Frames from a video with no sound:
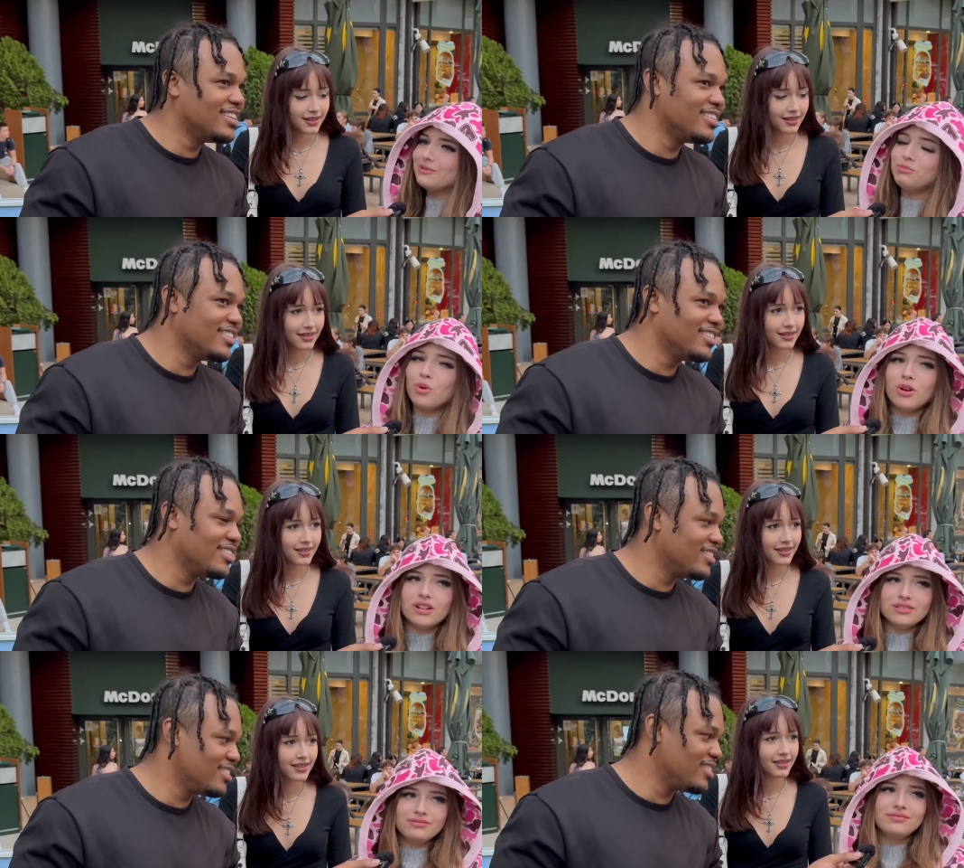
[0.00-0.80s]

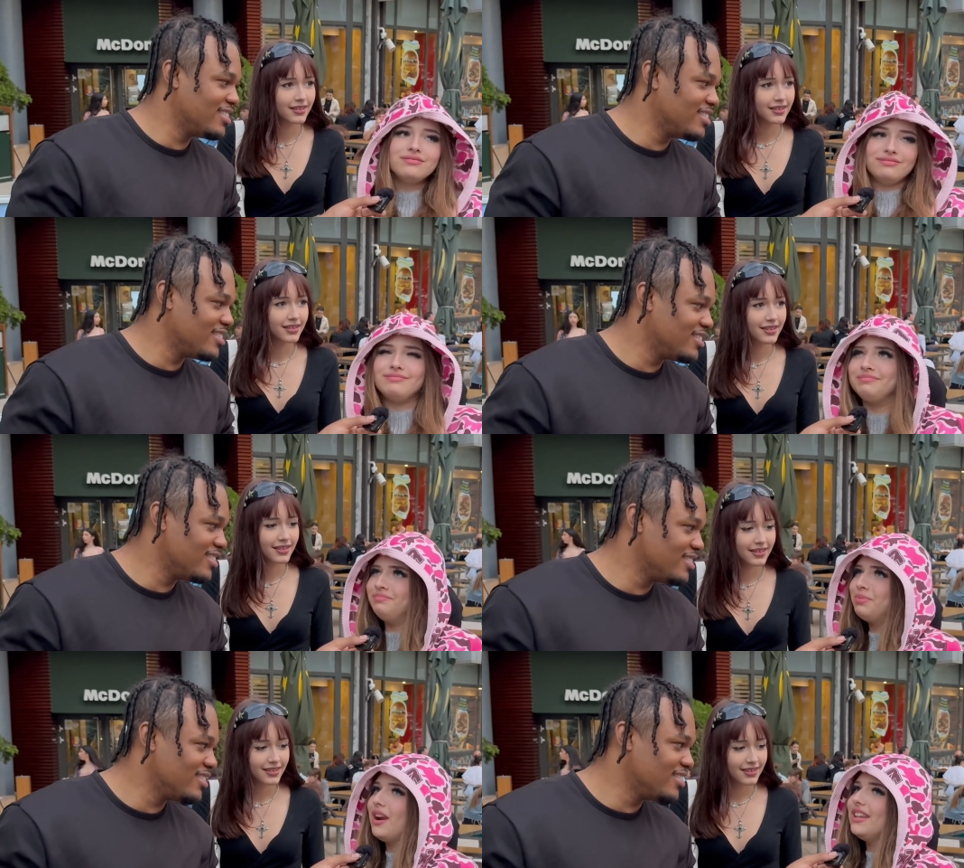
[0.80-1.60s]
Speaker 1: born
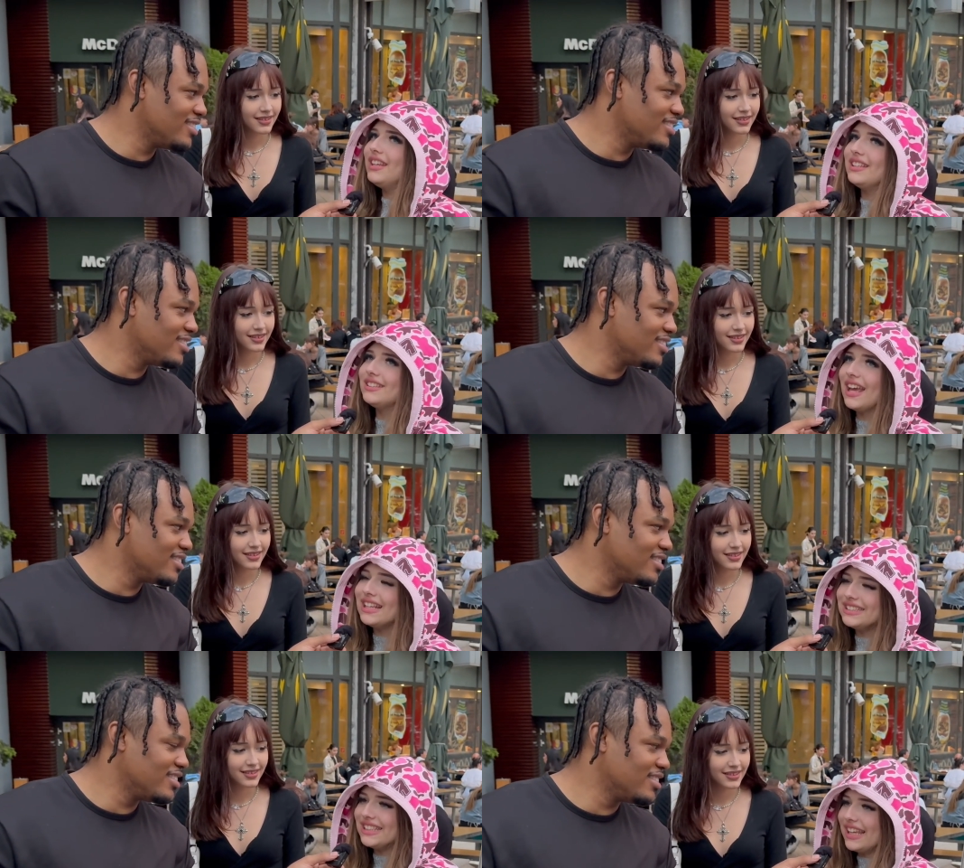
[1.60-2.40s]
probably in
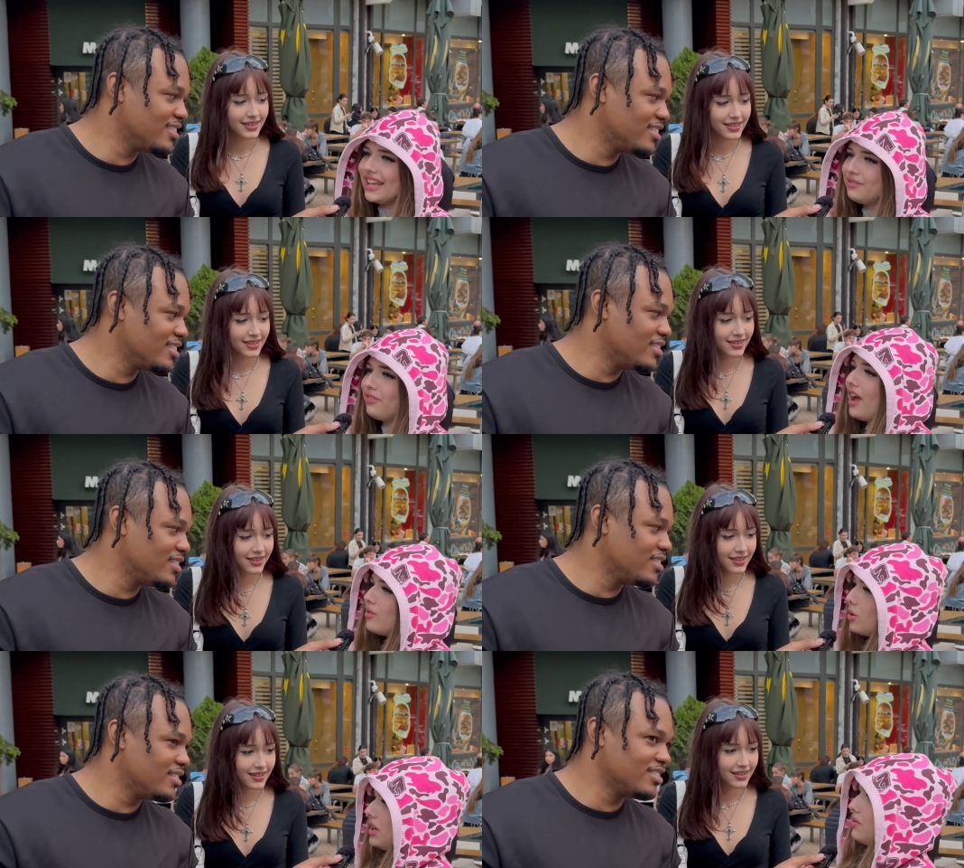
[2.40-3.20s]
1985 or
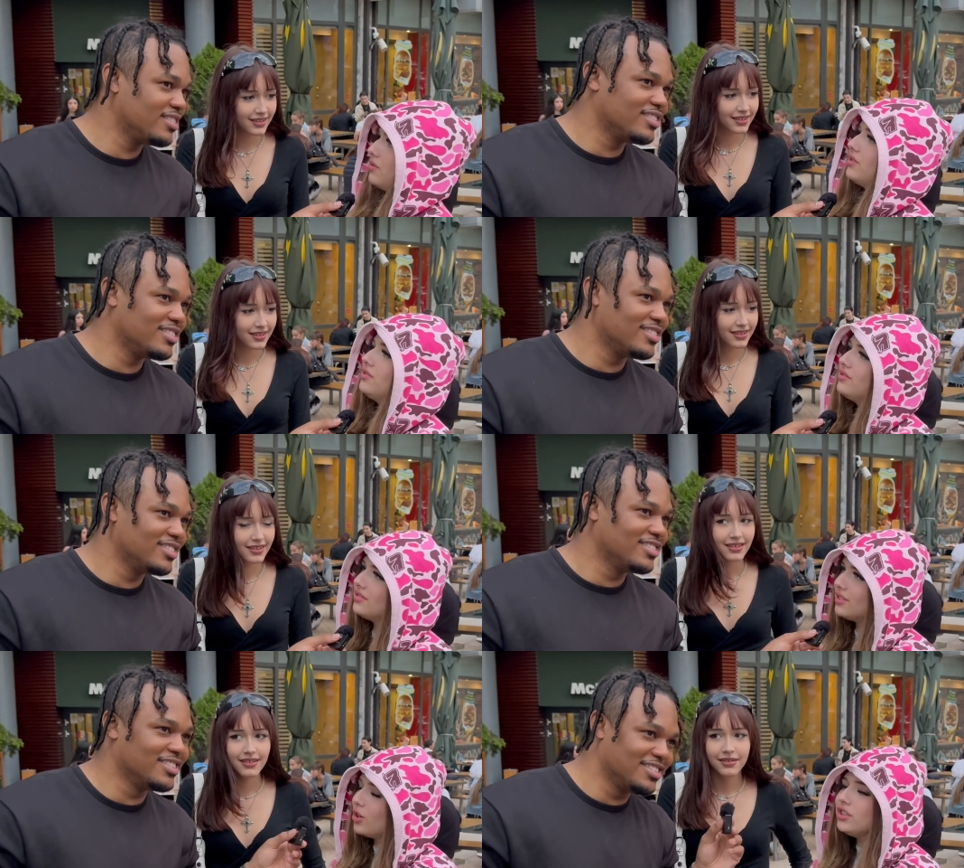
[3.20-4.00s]
whatever.
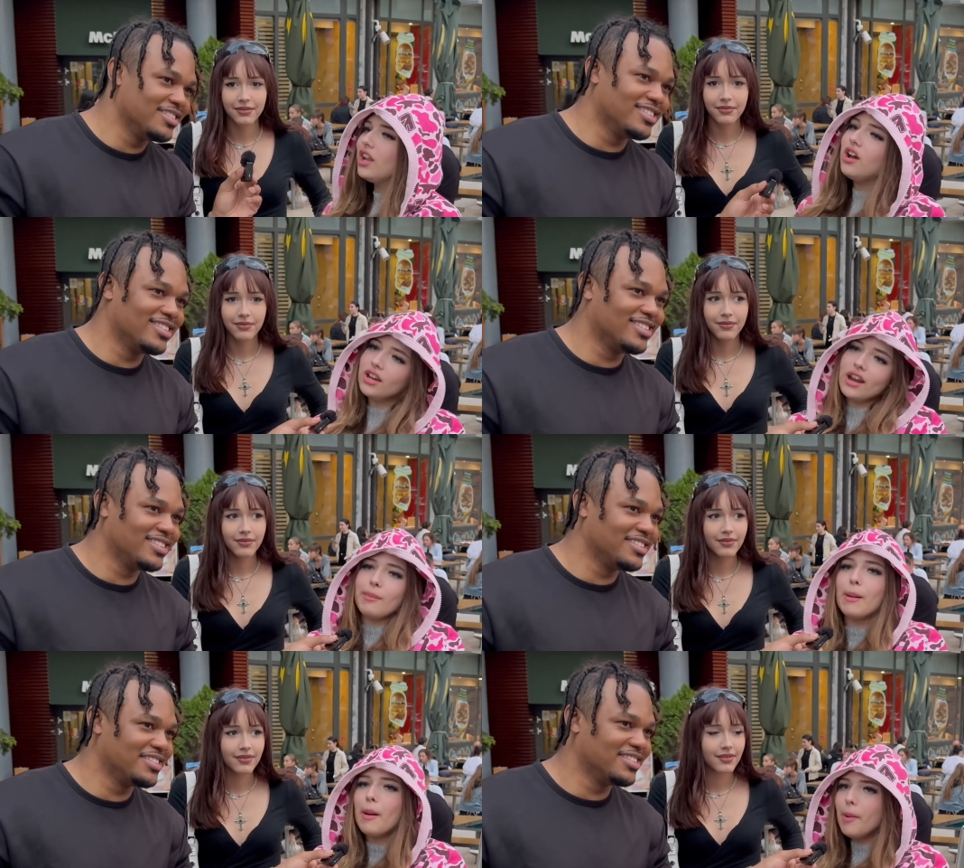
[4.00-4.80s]
Or no, no, no.
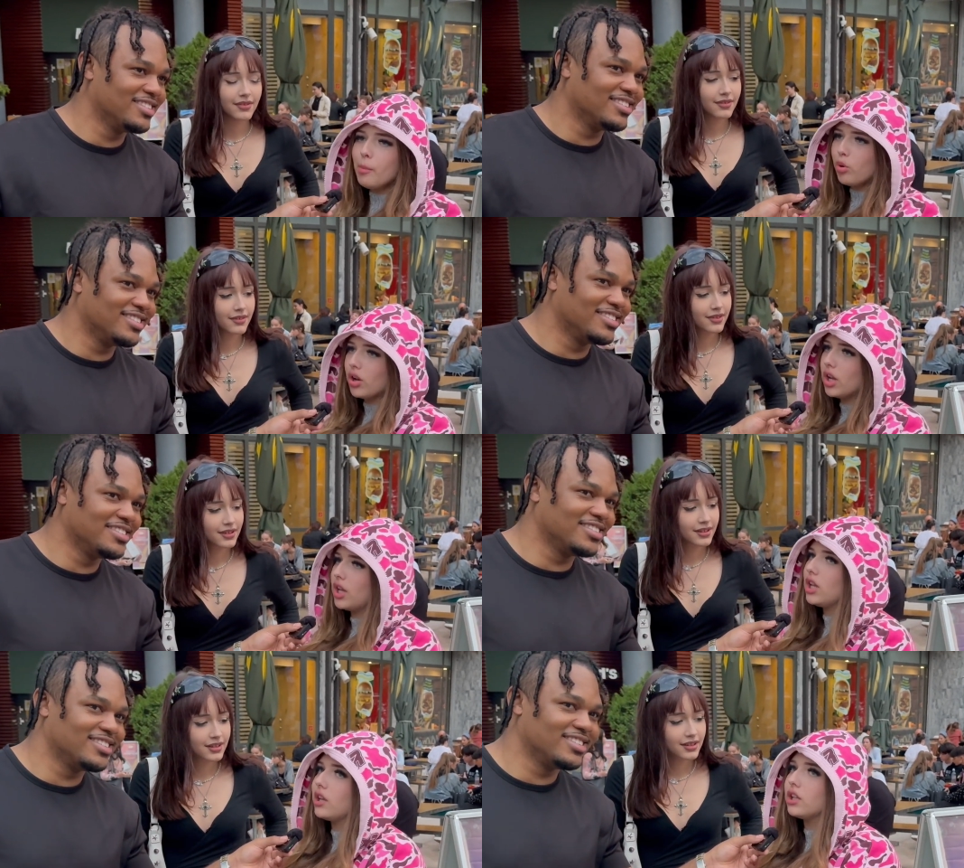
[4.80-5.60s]
My mama born
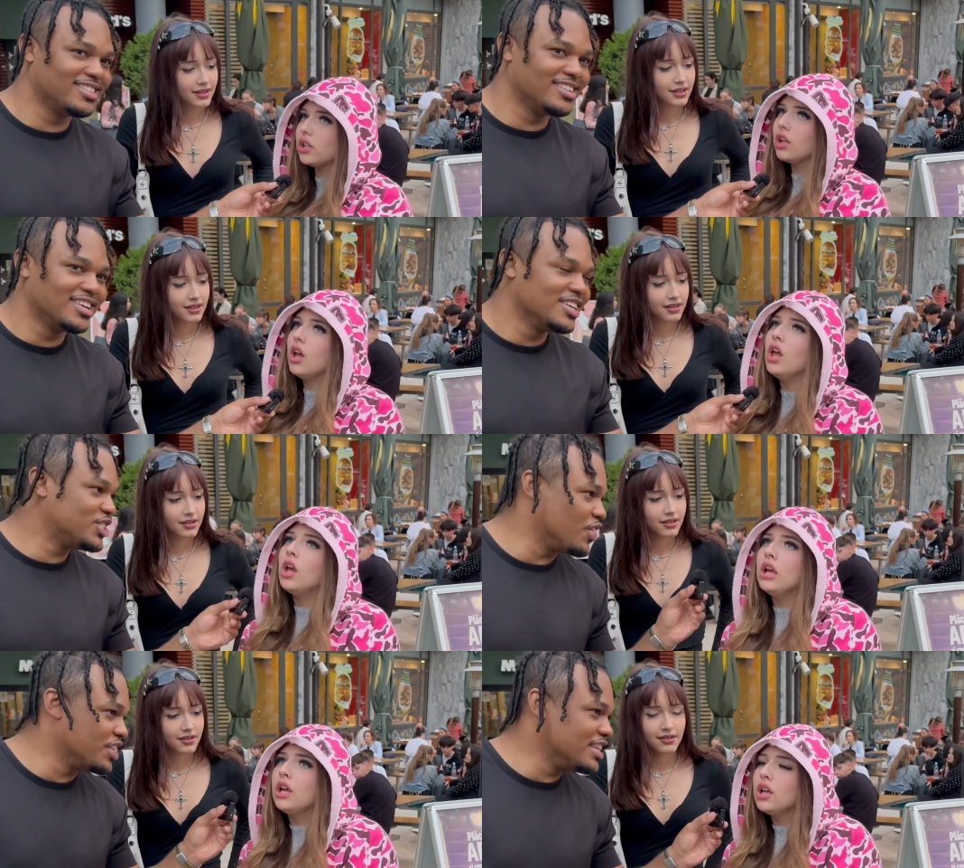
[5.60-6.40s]
in.
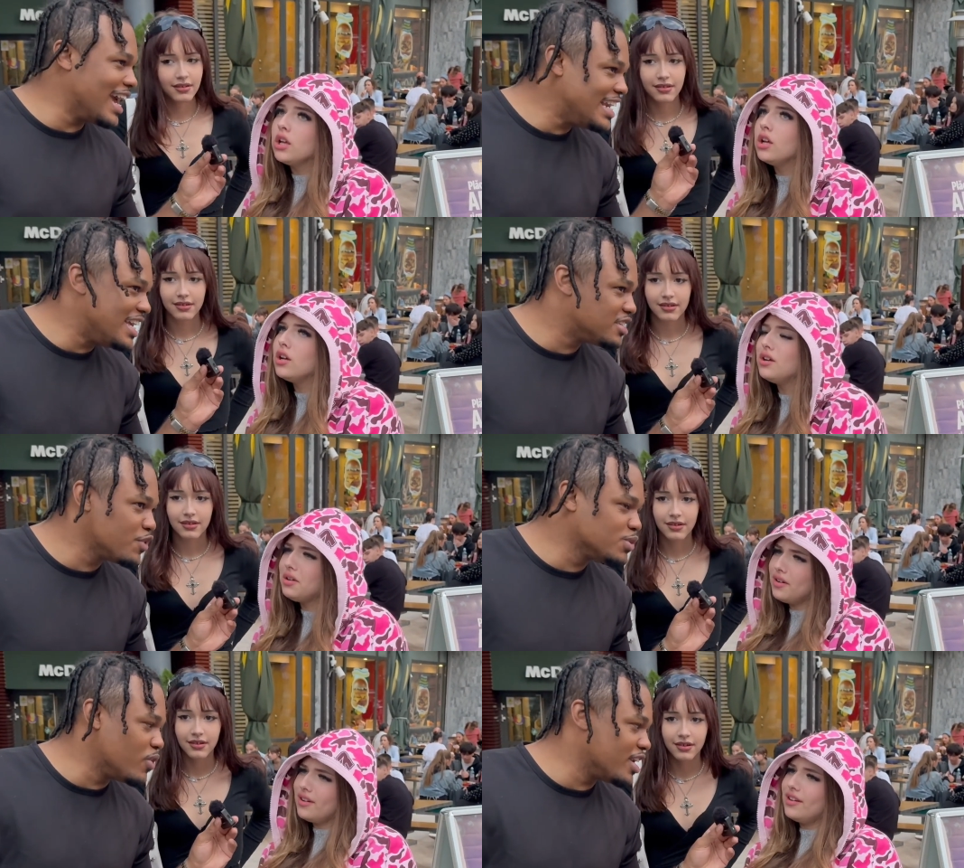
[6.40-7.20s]
Speaker 2: So 90s. If you
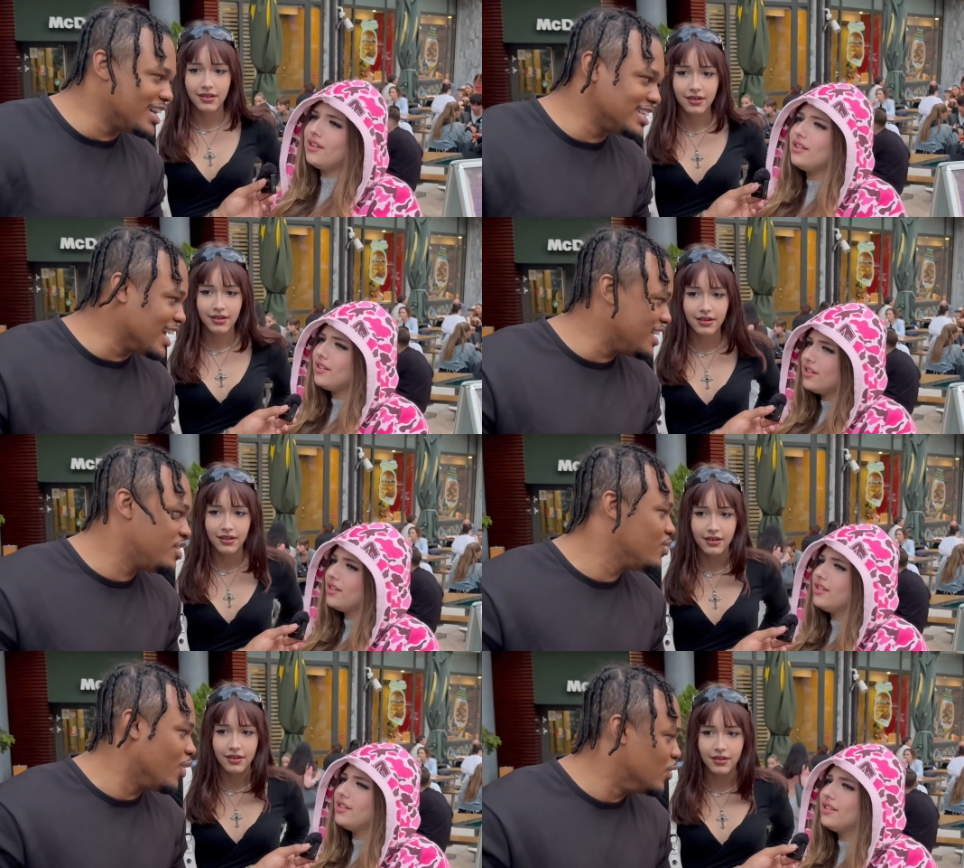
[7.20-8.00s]
was born in 1990,
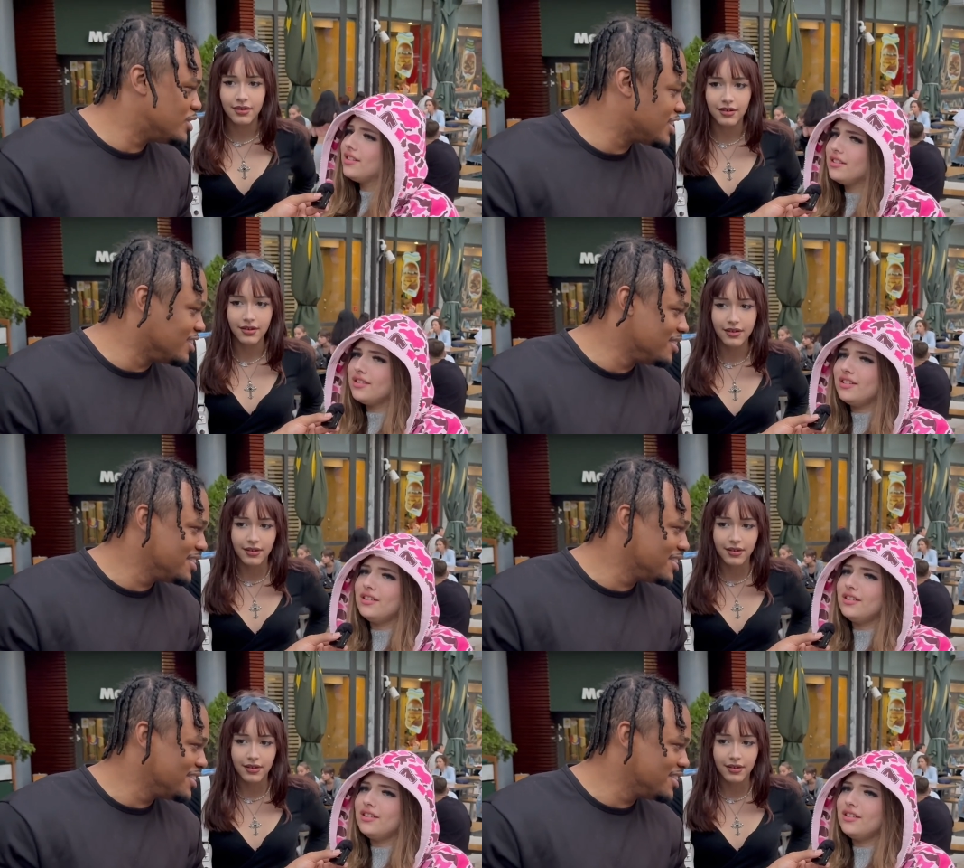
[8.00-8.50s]
you old still.